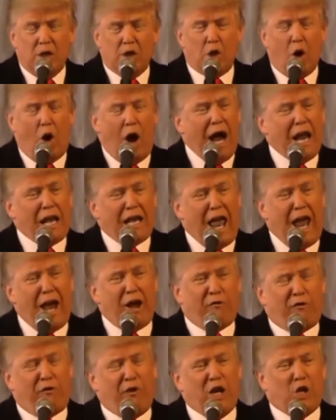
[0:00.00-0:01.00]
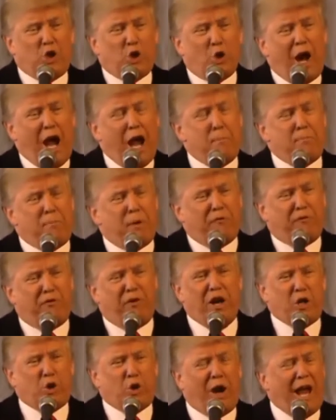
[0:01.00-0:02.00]
So I like free trade, but
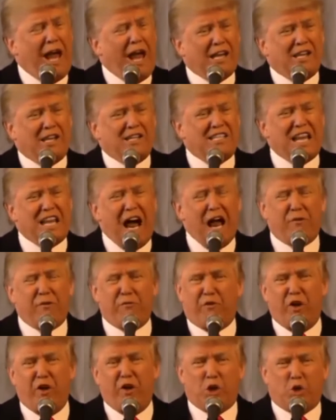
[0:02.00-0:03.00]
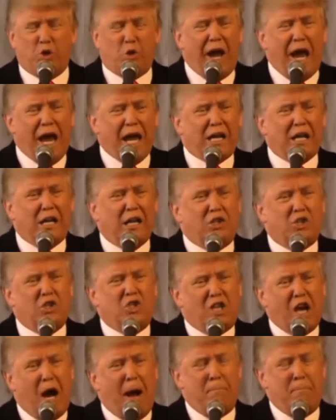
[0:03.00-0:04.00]
free trade is not free trade. It's
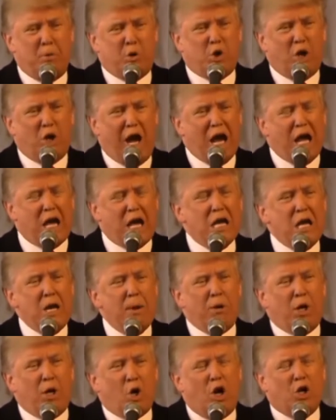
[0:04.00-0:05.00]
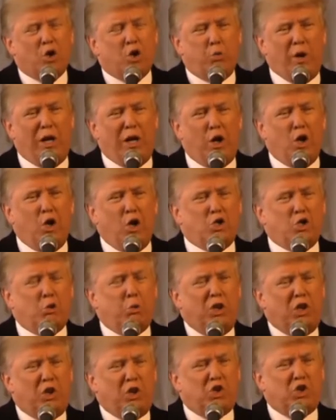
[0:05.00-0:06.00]
dumb trade because we lose
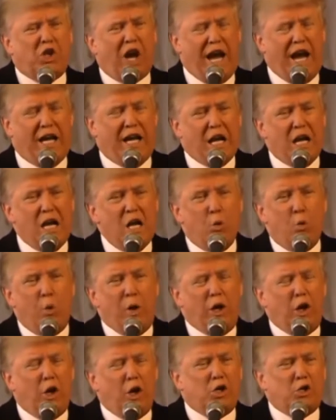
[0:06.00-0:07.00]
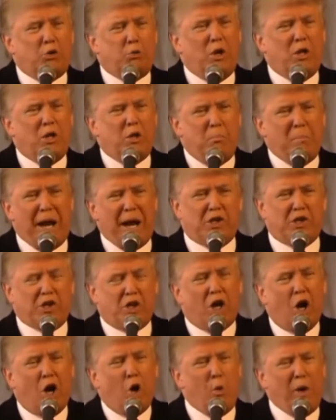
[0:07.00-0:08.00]
with China. We lose with
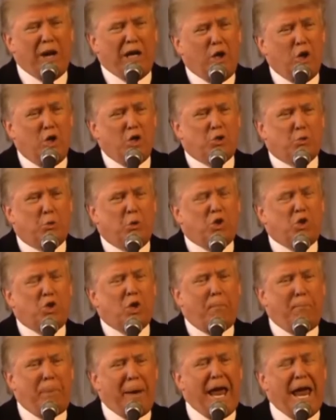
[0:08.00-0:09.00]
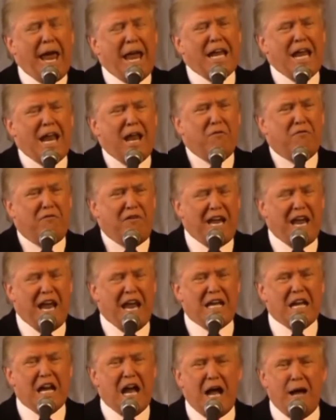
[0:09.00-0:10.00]
Mexico. We lose with Japan and
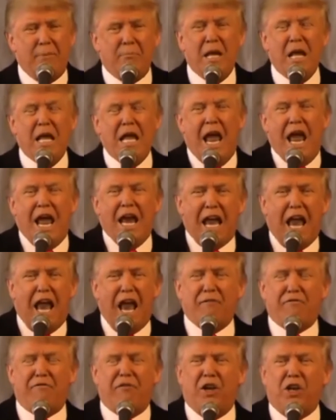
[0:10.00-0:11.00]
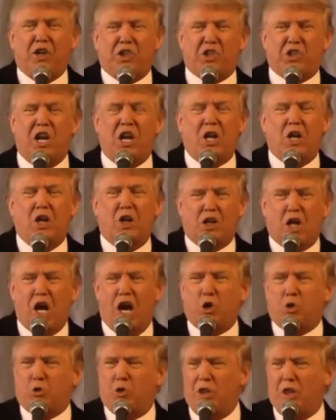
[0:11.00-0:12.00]
Vietnam and every single
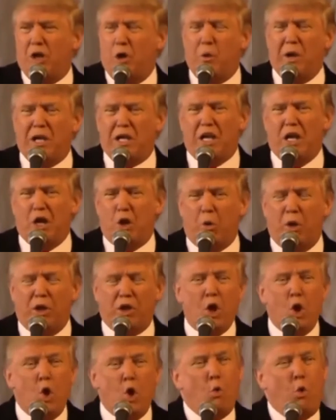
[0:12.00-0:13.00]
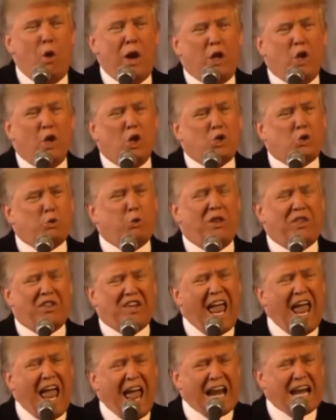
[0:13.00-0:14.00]
country that we deal with. We lose
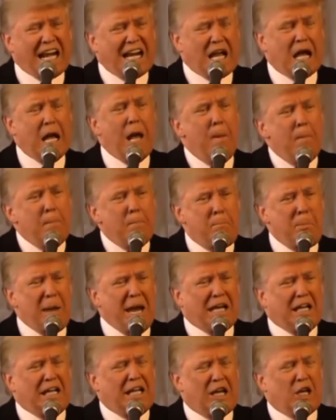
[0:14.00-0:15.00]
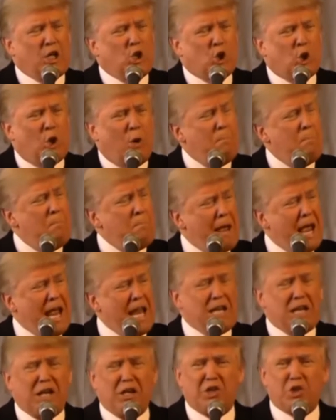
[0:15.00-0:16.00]
with Canada. Big lead,
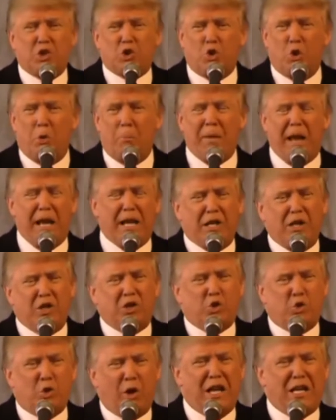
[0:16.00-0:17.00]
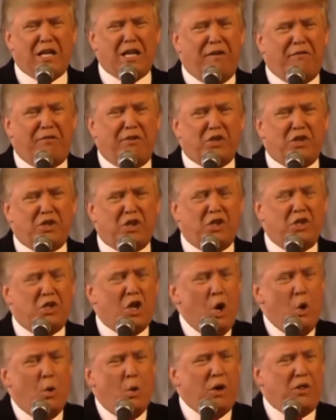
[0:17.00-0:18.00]
tremendous, tremendous trade deficits
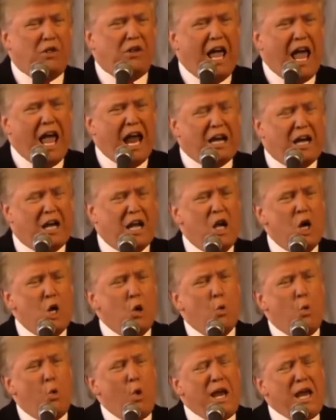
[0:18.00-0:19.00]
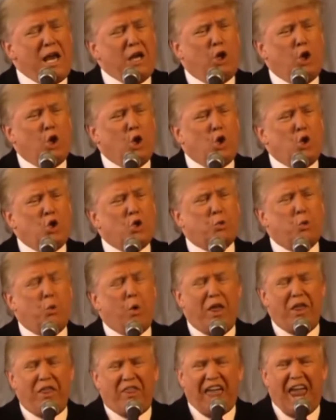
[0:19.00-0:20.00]
with Canada. We lose
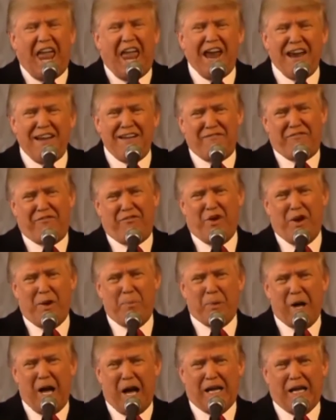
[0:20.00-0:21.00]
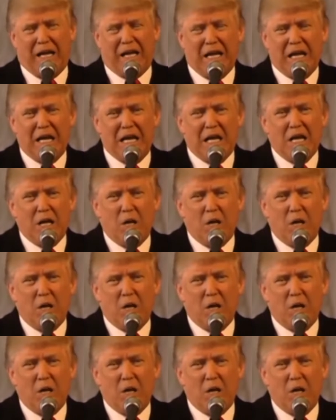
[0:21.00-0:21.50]
with everybody.